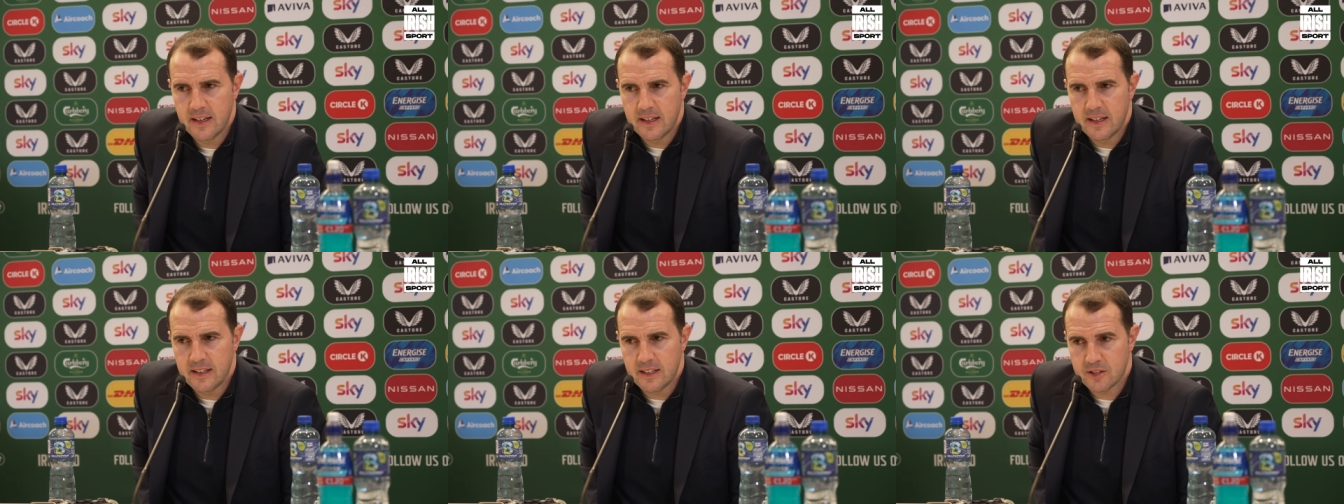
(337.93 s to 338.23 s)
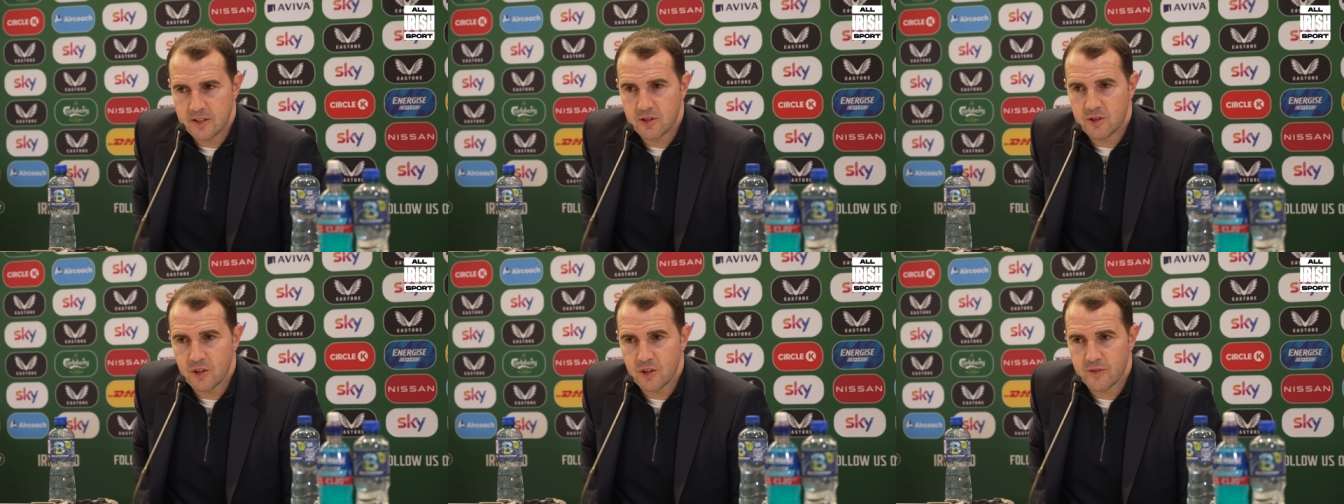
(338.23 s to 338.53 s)

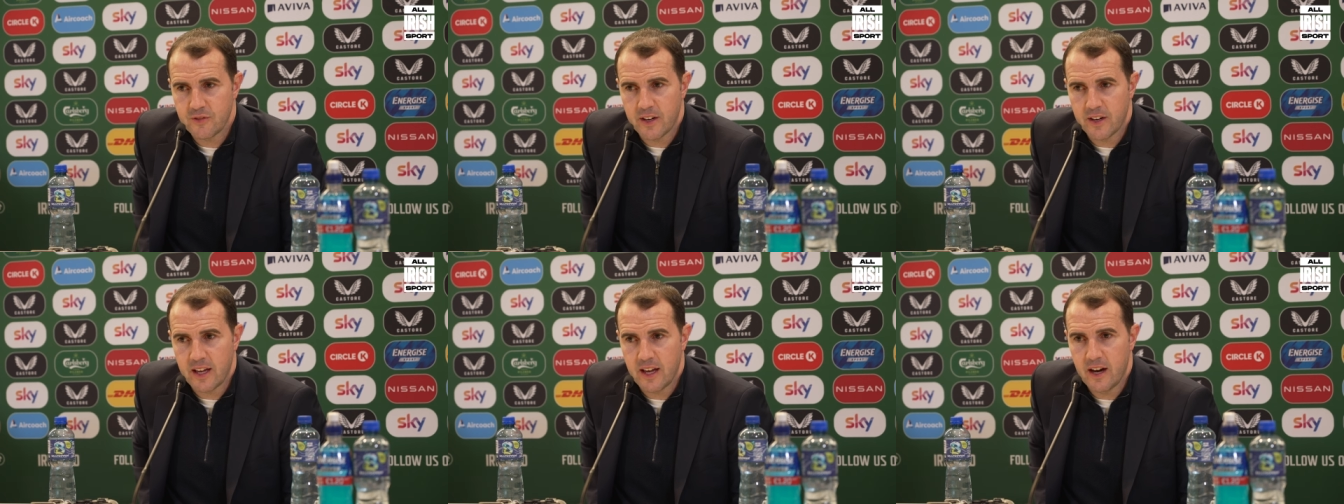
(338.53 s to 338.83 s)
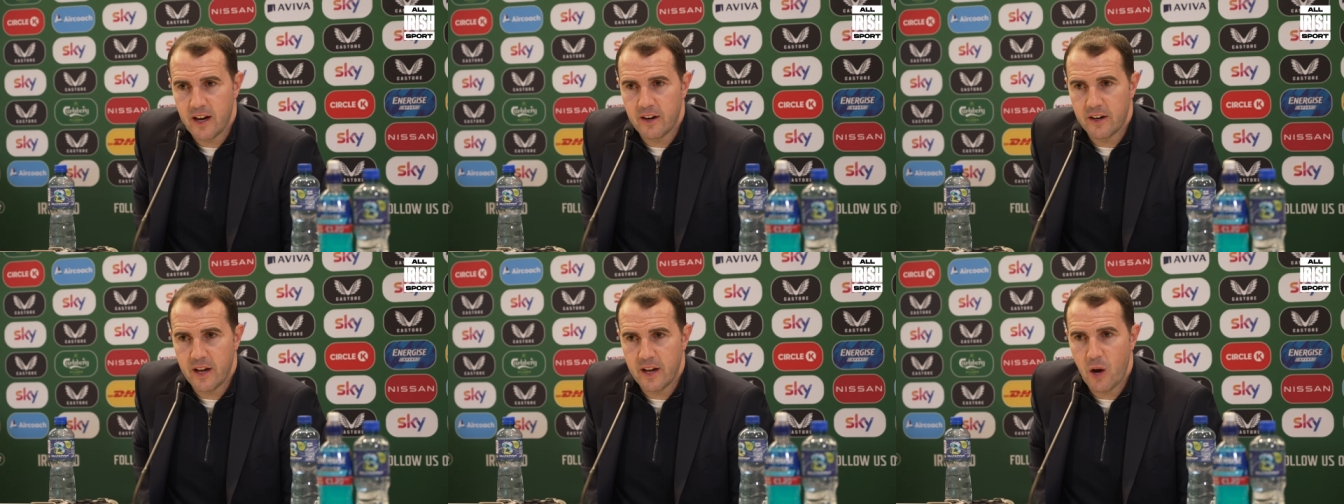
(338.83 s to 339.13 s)
This is just for the
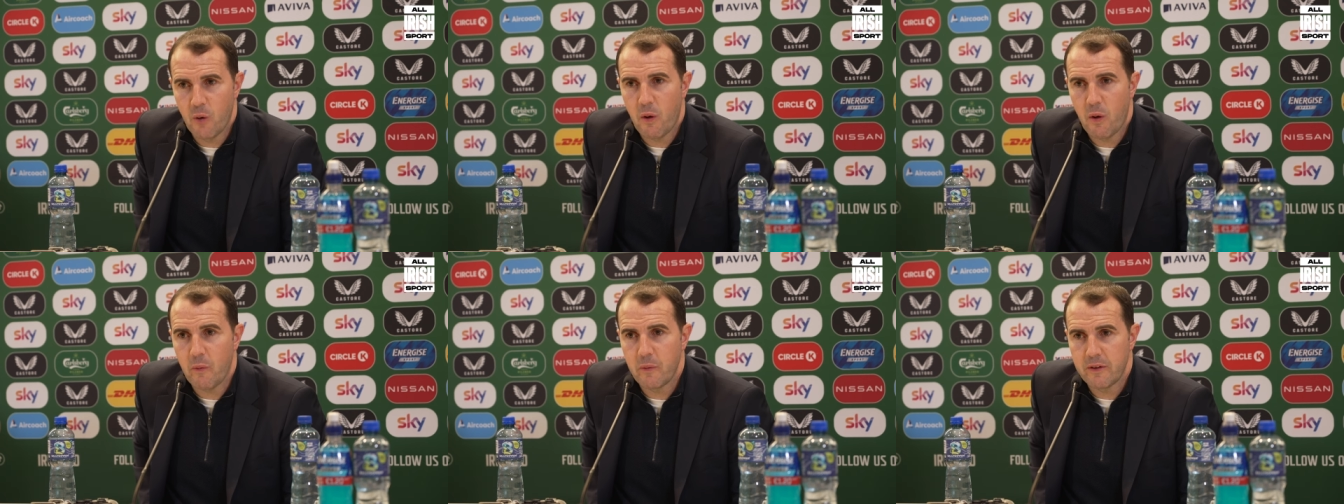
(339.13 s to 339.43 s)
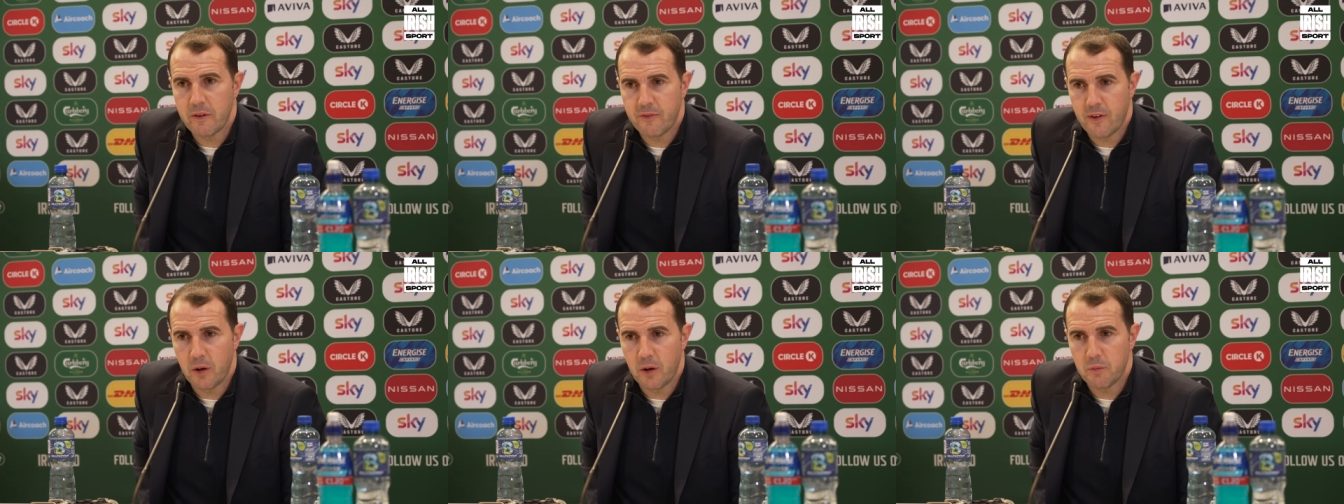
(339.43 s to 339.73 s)
here and now, what we
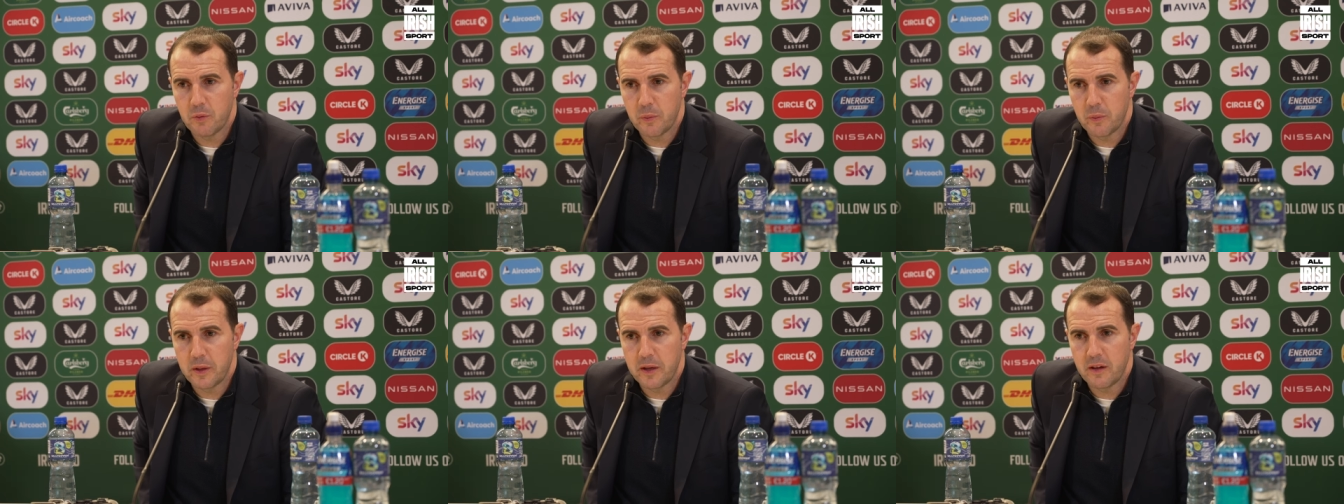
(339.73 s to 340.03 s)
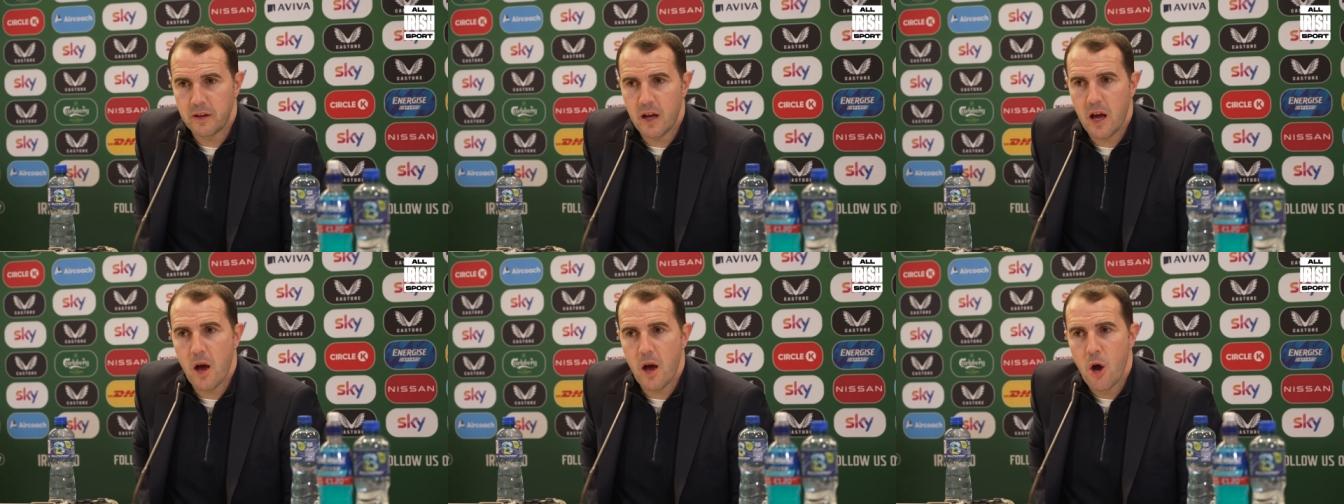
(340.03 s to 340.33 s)
felt would
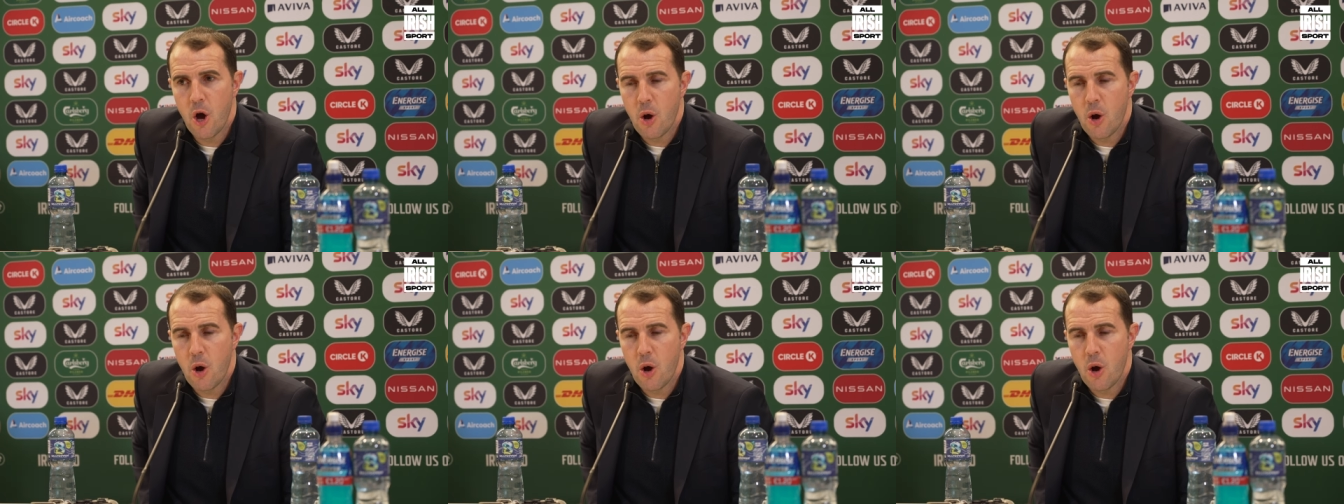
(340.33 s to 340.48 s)
be